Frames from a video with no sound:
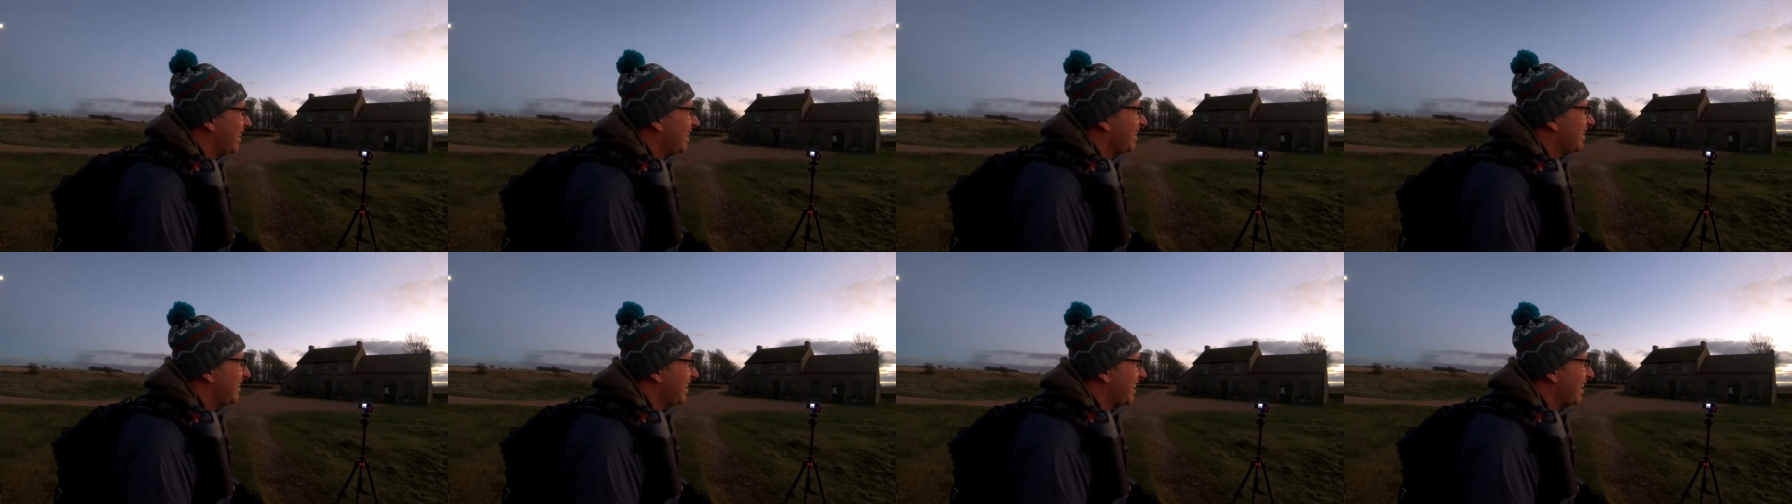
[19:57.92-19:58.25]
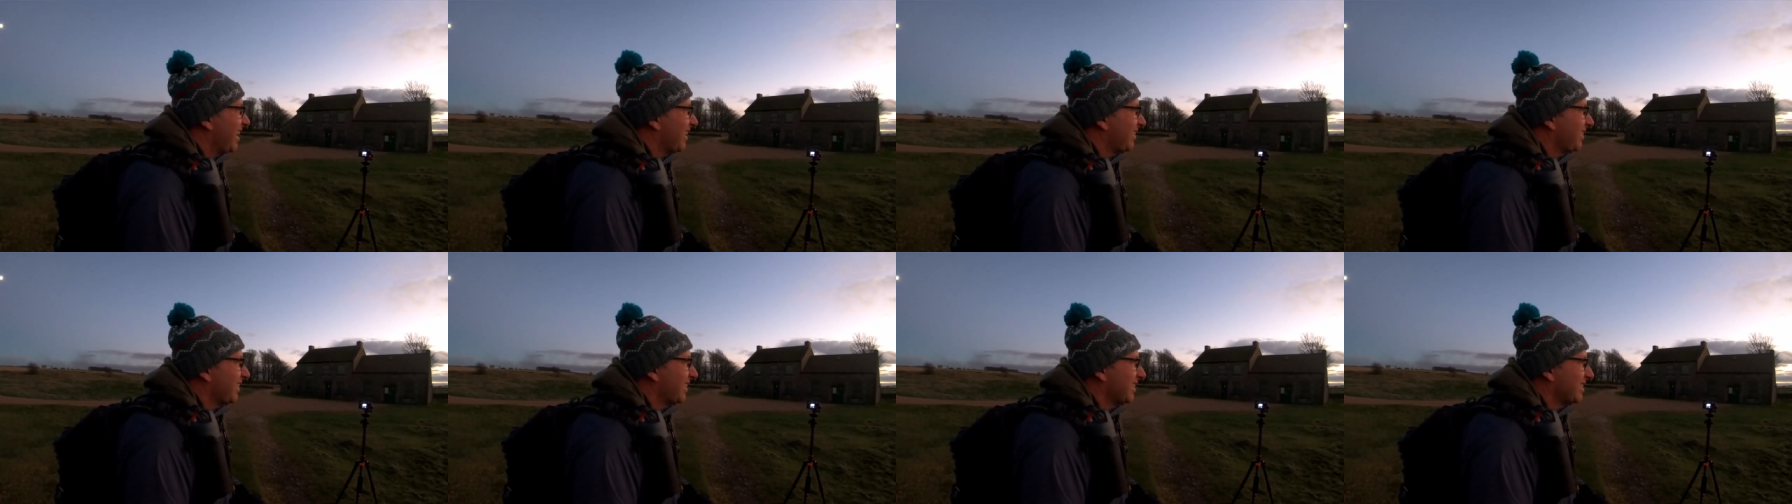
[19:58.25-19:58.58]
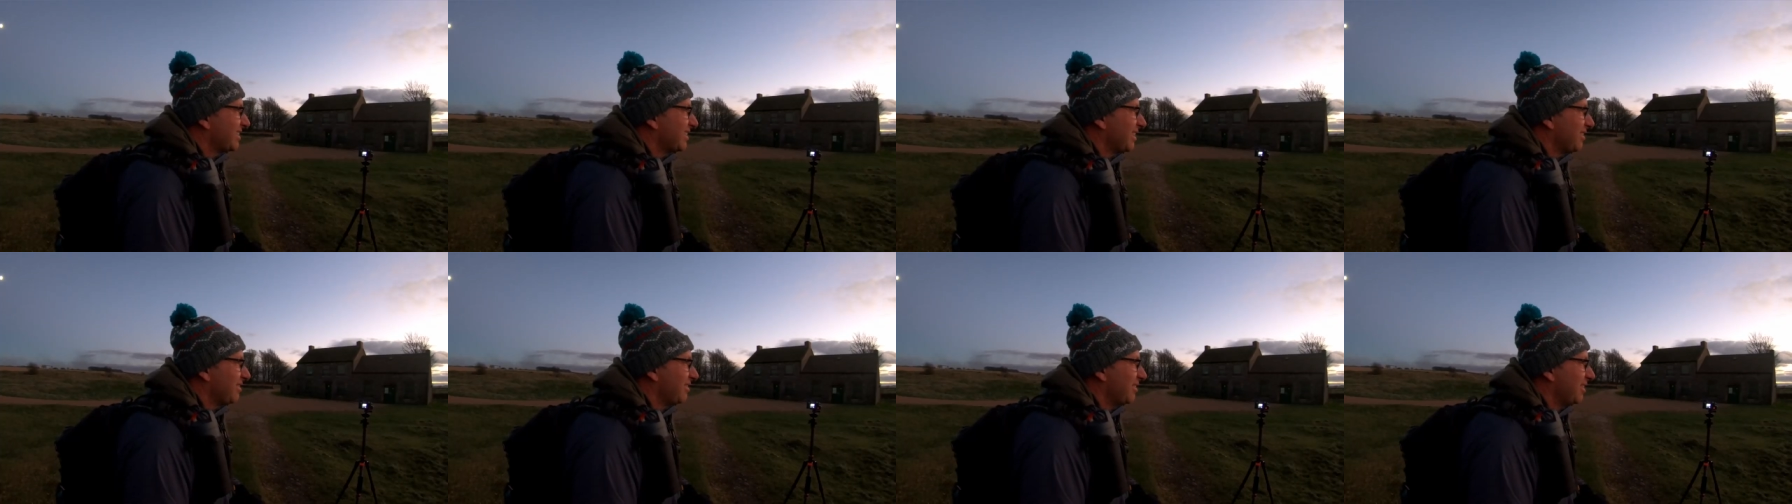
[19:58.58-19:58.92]
Yeah, I think
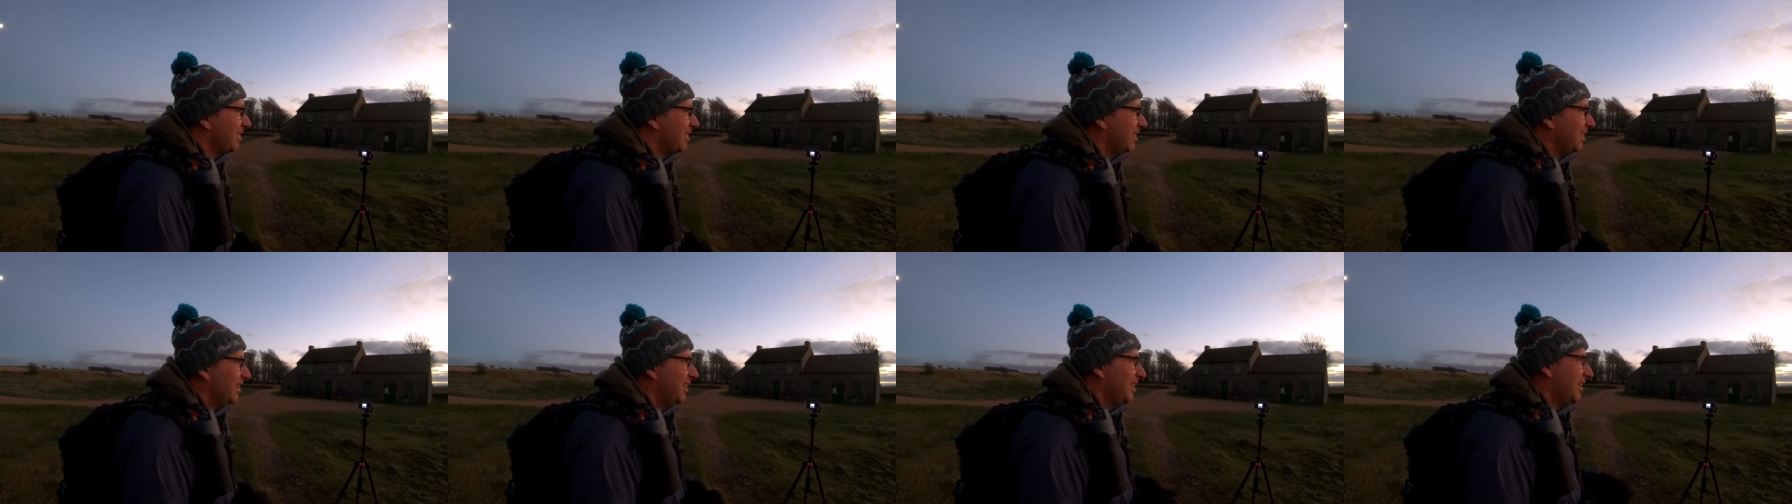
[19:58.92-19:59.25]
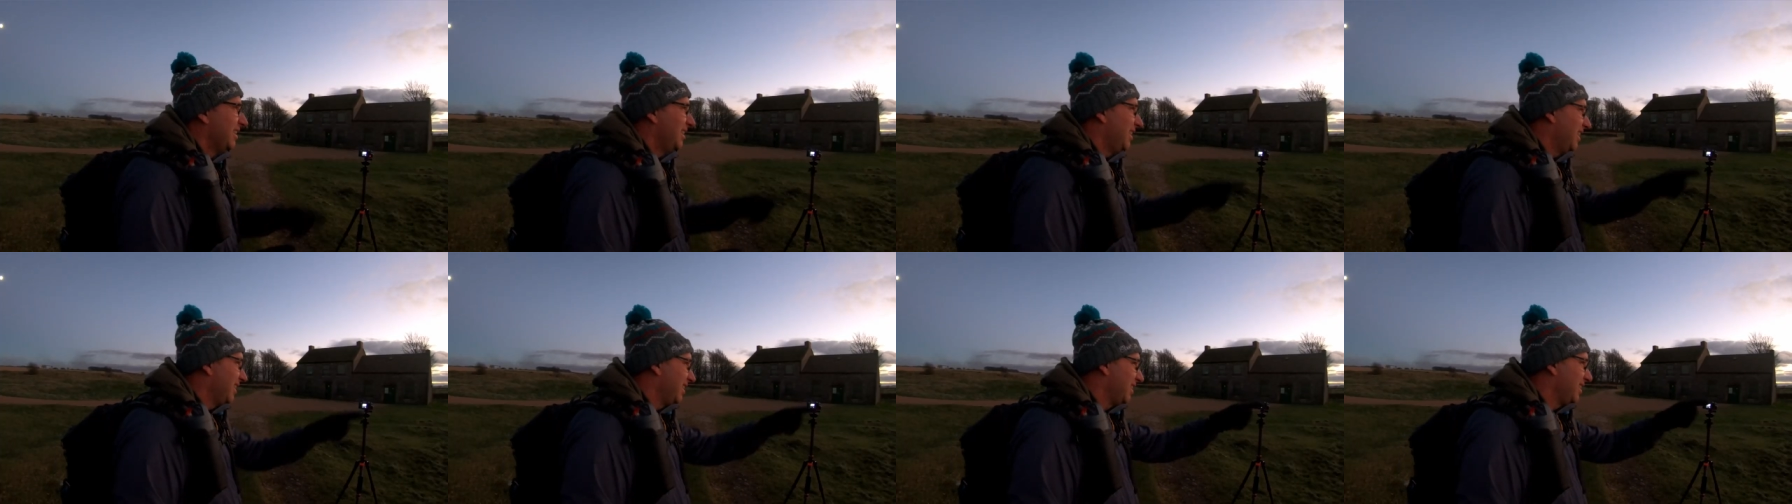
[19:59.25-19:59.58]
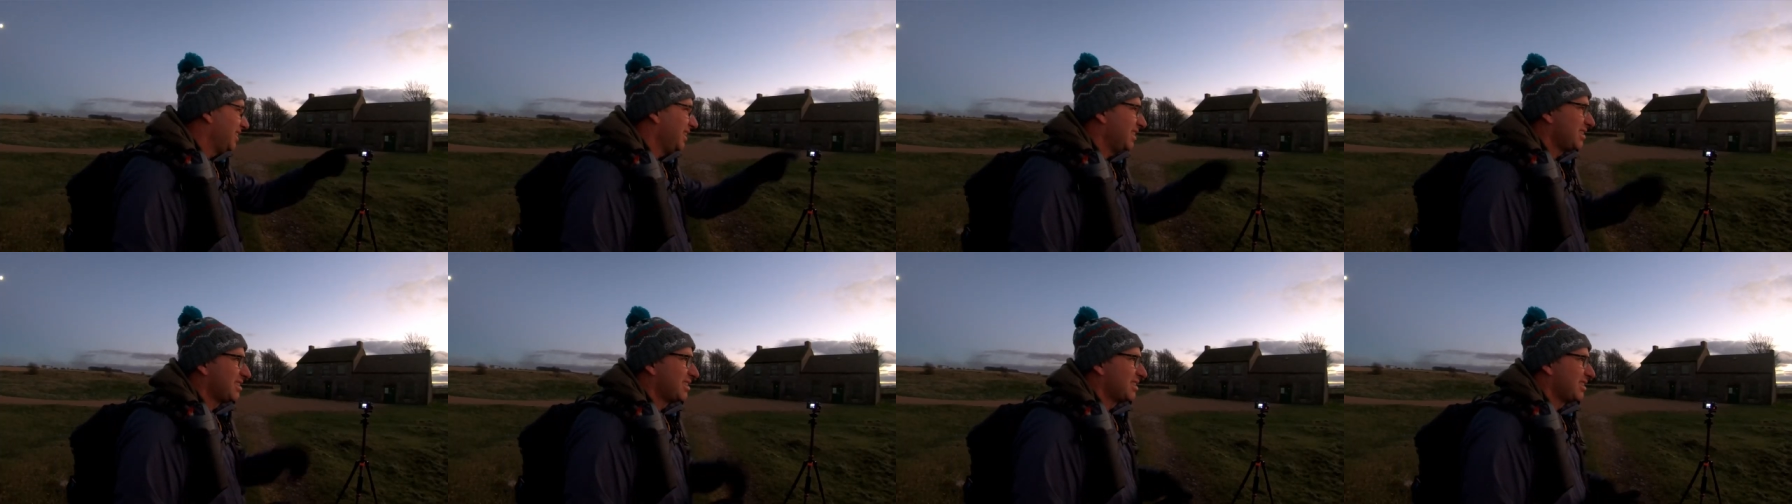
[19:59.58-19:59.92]
so.
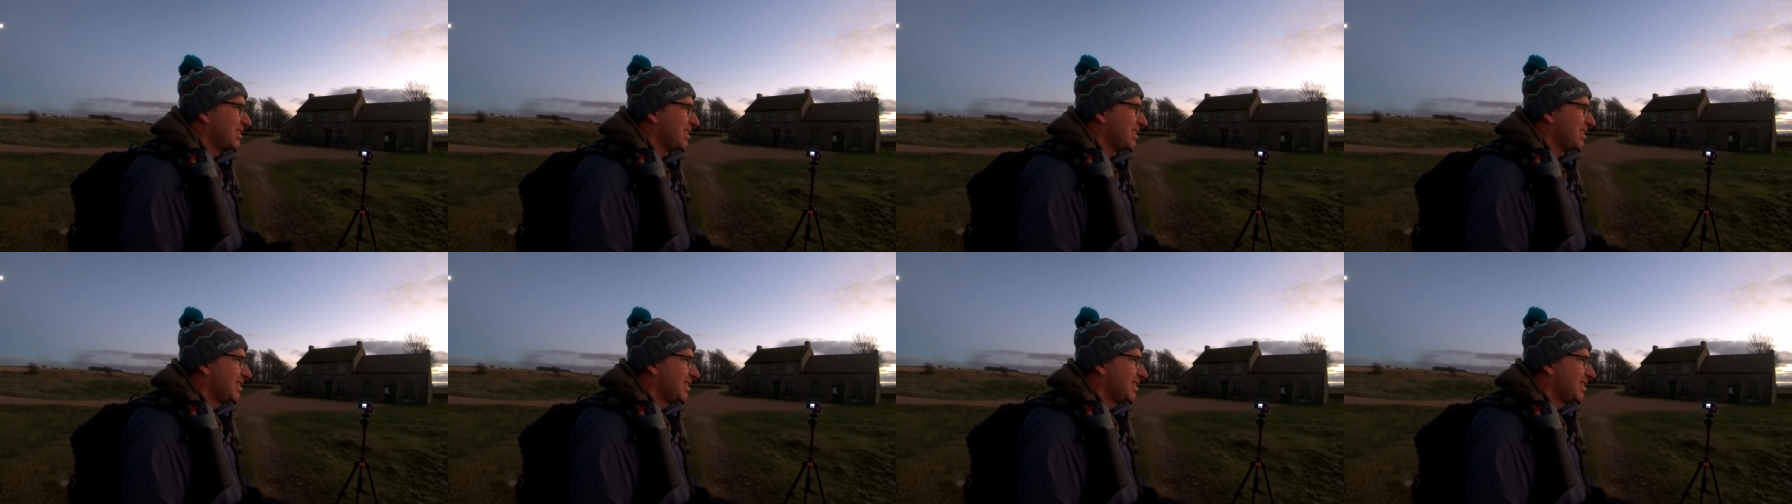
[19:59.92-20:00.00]
This